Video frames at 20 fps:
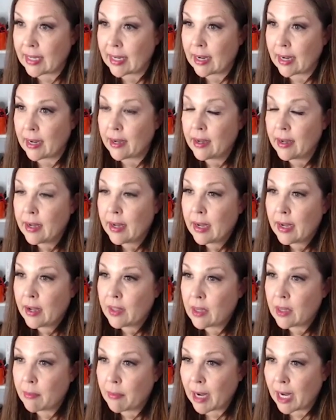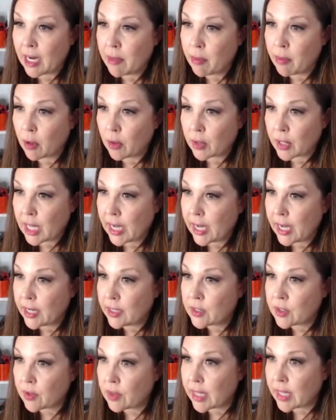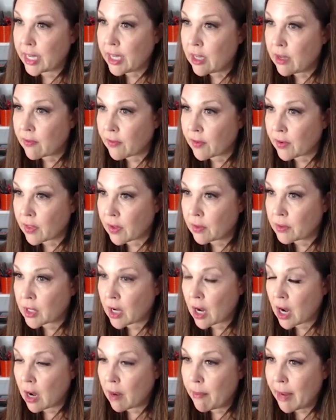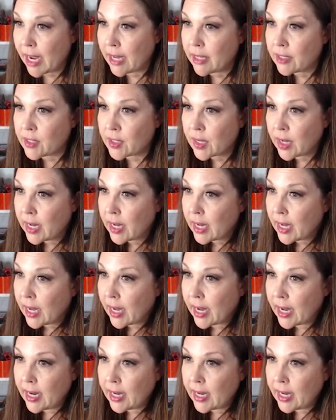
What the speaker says: that, the body bolt kit. So thank you for those comments.